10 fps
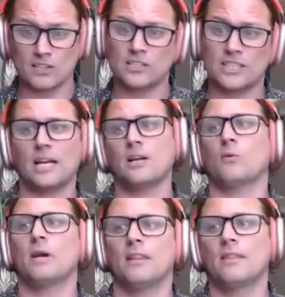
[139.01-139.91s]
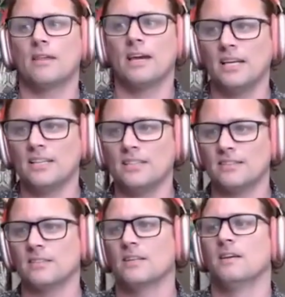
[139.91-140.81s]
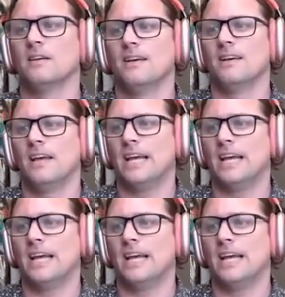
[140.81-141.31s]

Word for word: in understanding written things. Mm-hmm.